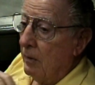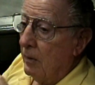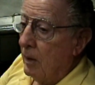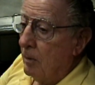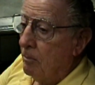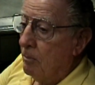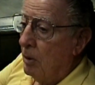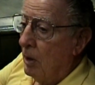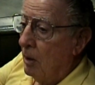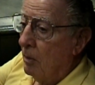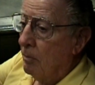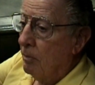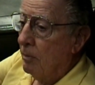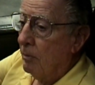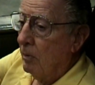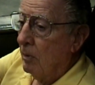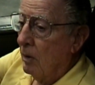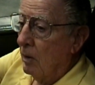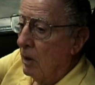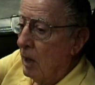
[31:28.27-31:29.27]
that pump
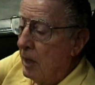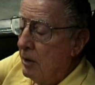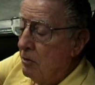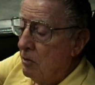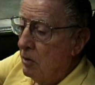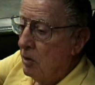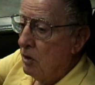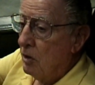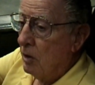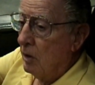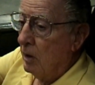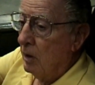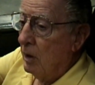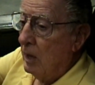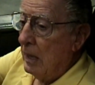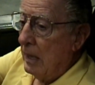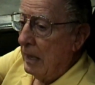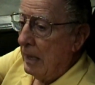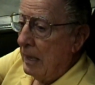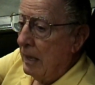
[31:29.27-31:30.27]
nitrogen
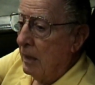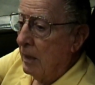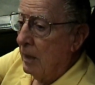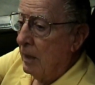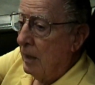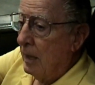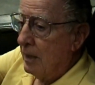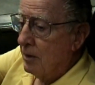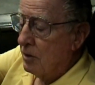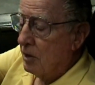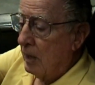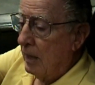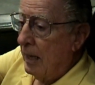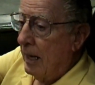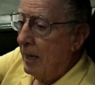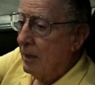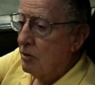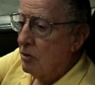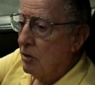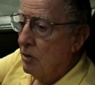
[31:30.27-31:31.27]
in as the
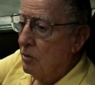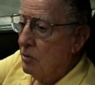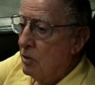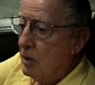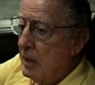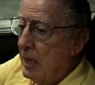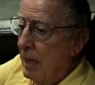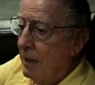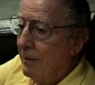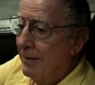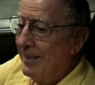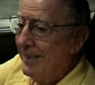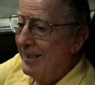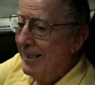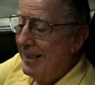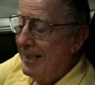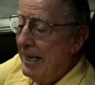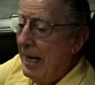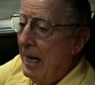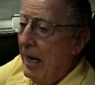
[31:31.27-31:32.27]
gas goes down
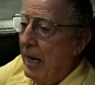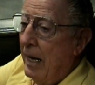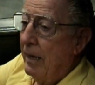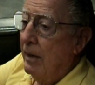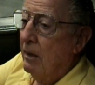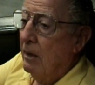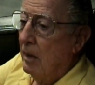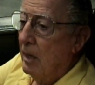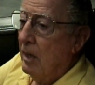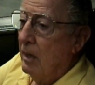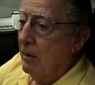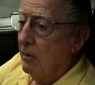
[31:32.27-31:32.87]
in the tank,